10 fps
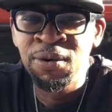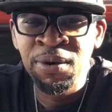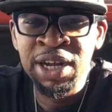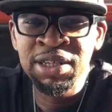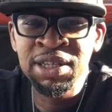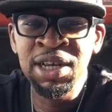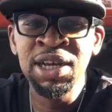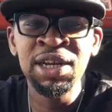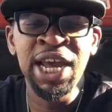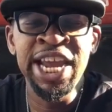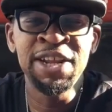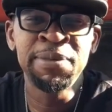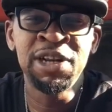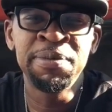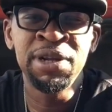Racing
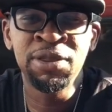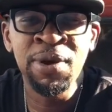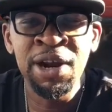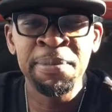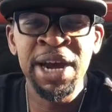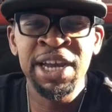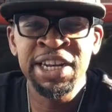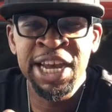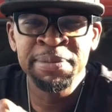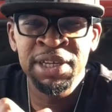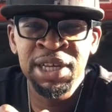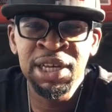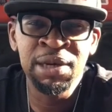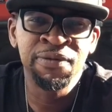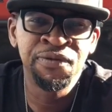80mm throttle body adapter
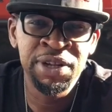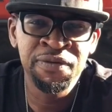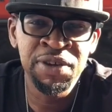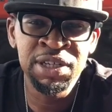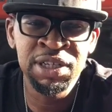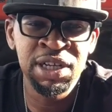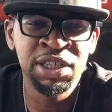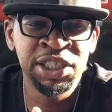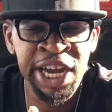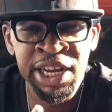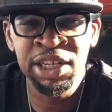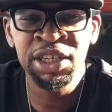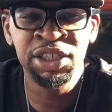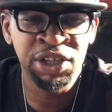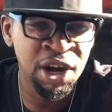kit for the V6
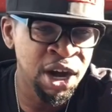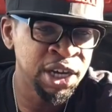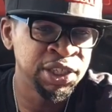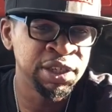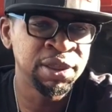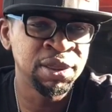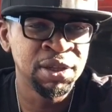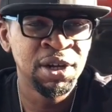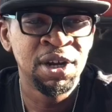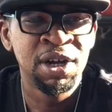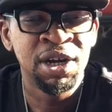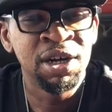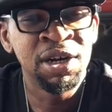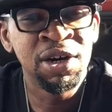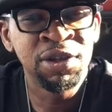Challenger, Charger,
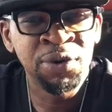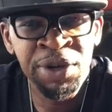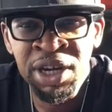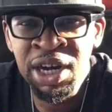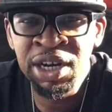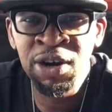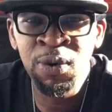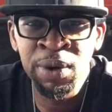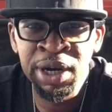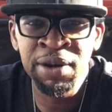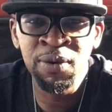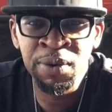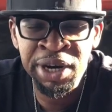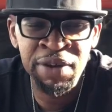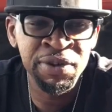300 or
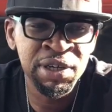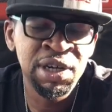whatever.